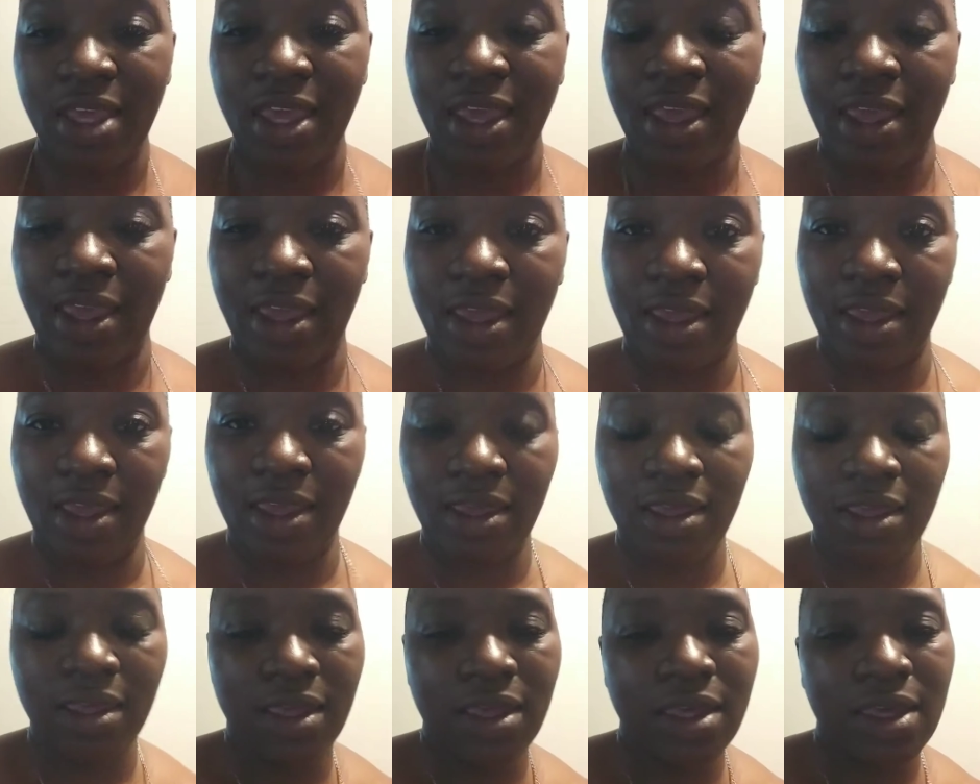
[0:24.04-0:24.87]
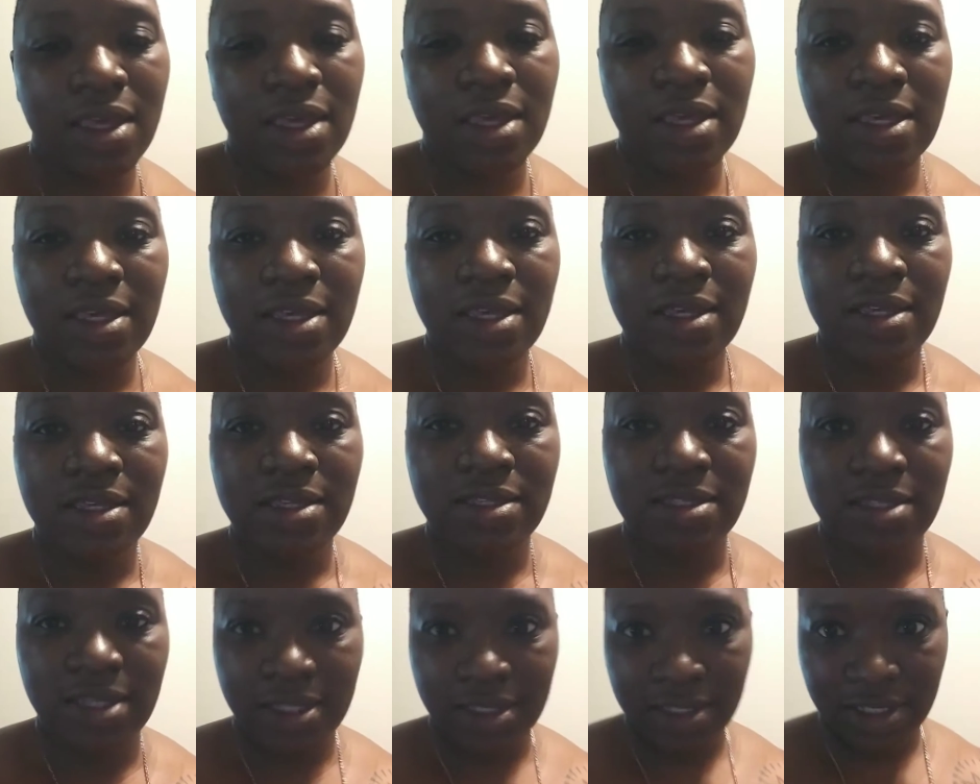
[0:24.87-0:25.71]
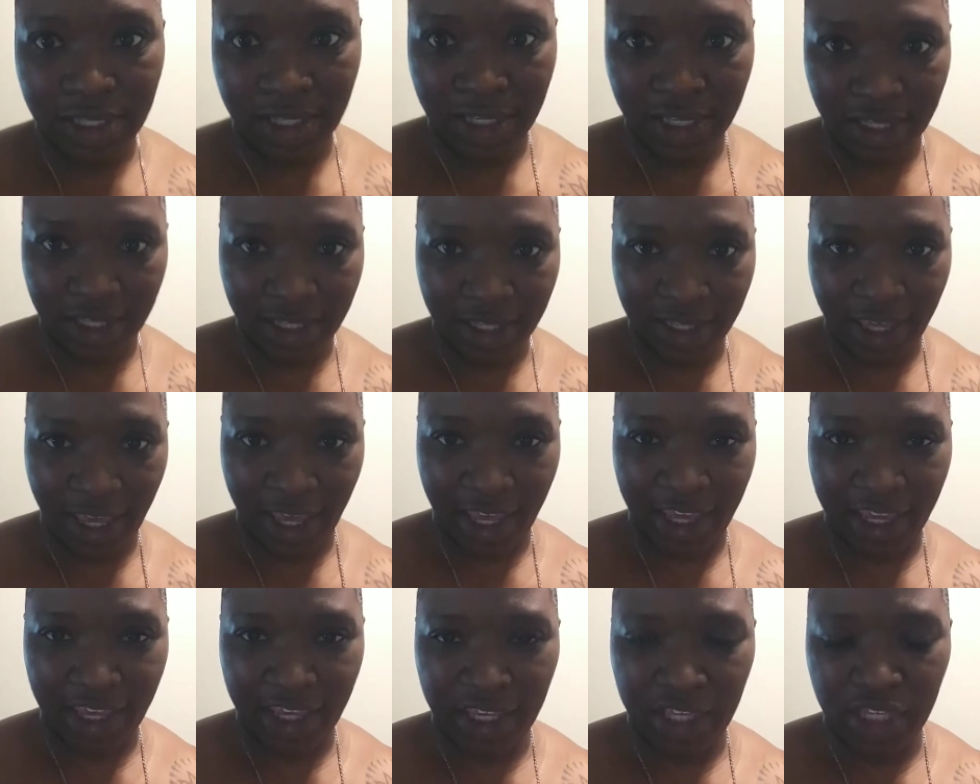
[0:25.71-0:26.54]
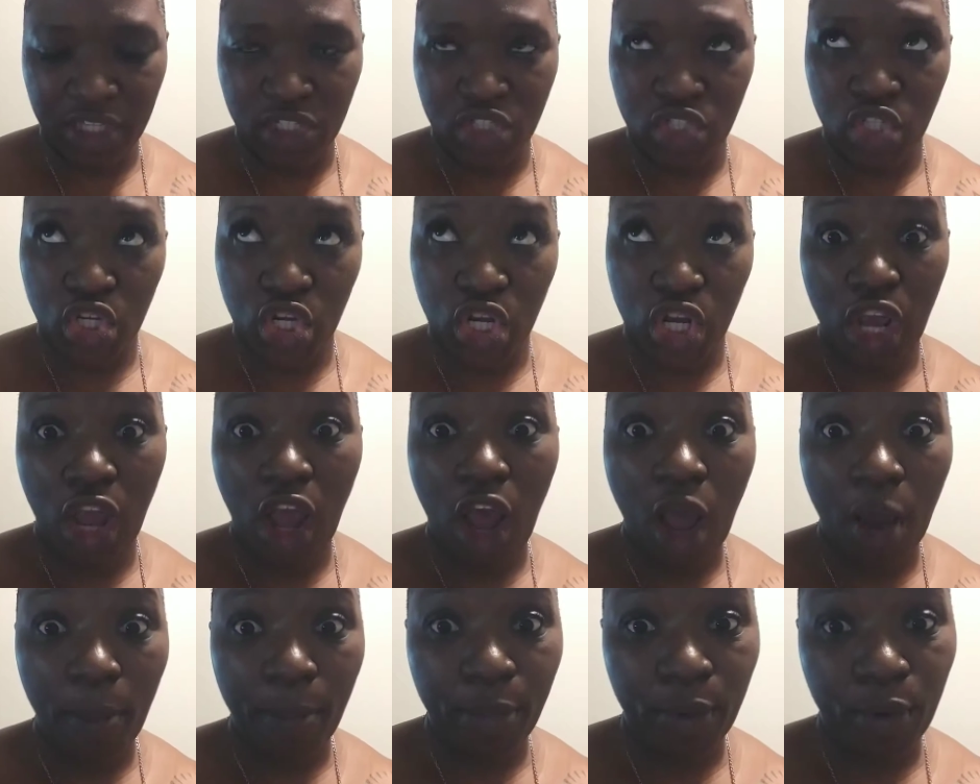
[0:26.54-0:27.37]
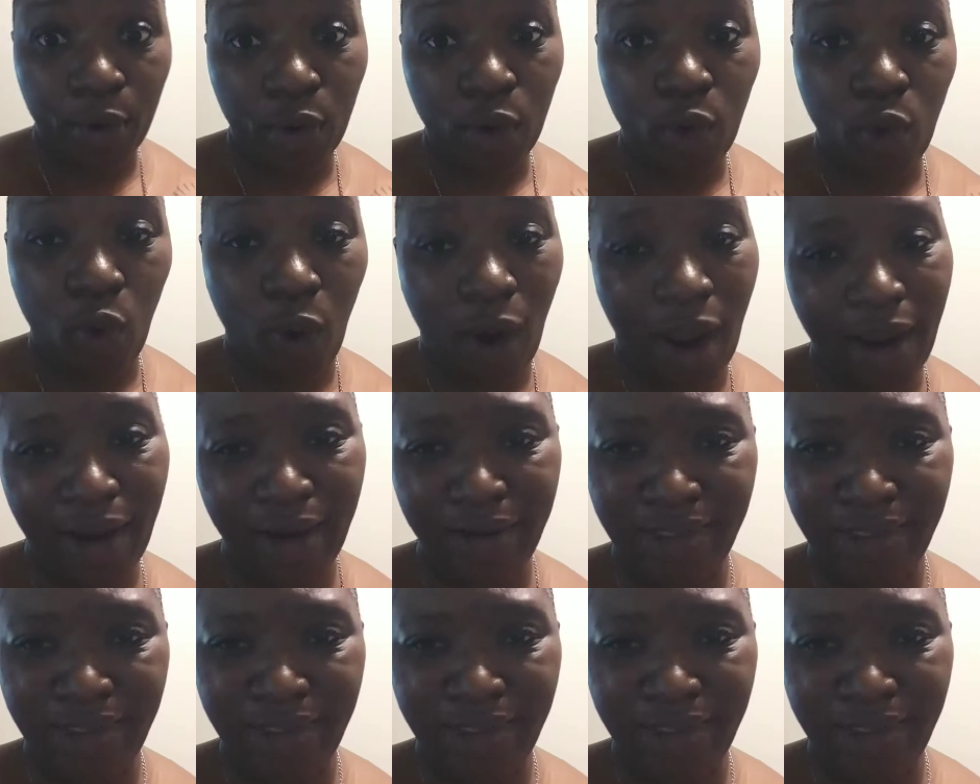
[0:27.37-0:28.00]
a 16 gauge copper wire